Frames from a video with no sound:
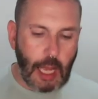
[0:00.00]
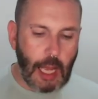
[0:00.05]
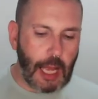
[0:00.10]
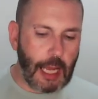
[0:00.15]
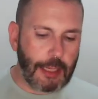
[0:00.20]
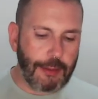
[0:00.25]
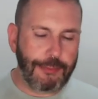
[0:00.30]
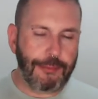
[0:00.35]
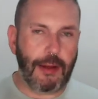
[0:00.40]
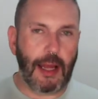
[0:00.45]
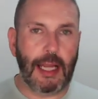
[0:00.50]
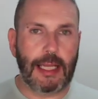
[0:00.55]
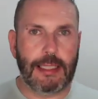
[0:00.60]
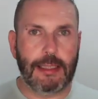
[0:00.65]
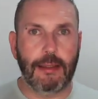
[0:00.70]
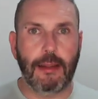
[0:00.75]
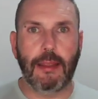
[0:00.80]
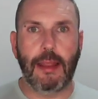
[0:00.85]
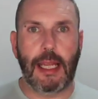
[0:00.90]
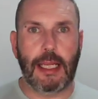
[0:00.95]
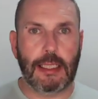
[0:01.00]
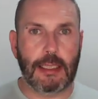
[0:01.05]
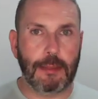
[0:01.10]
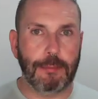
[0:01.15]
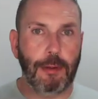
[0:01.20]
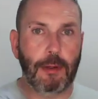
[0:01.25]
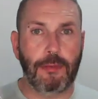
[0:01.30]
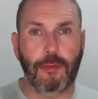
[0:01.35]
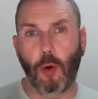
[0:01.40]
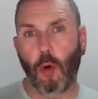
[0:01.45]
I find this
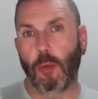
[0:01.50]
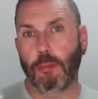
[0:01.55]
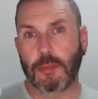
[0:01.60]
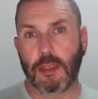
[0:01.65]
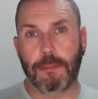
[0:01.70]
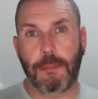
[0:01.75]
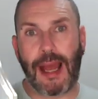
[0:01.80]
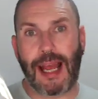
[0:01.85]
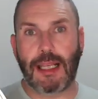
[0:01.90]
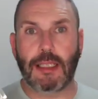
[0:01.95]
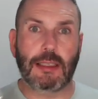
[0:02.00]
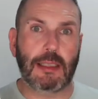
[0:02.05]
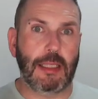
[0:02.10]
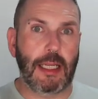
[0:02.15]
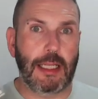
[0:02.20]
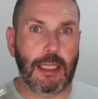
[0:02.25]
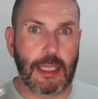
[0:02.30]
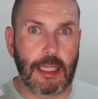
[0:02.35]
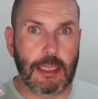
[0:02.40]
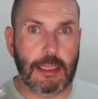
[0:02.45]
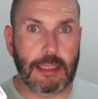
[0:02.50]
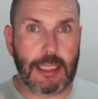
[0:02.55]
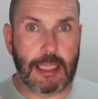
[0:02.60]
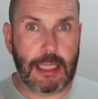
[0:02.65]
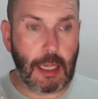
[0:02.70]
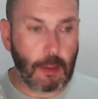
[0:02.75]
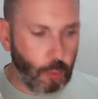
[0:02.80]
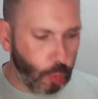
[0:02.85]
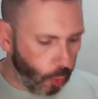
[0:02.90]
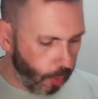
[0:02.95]
performs best in a tea
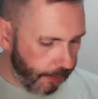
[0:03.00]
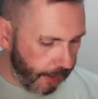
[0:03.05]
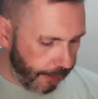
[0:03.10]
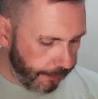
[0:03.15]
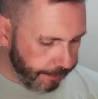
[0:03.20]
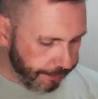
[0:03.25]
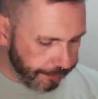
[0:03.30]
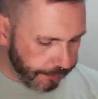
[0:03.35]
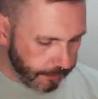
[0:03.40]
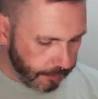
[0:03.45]
light warmer.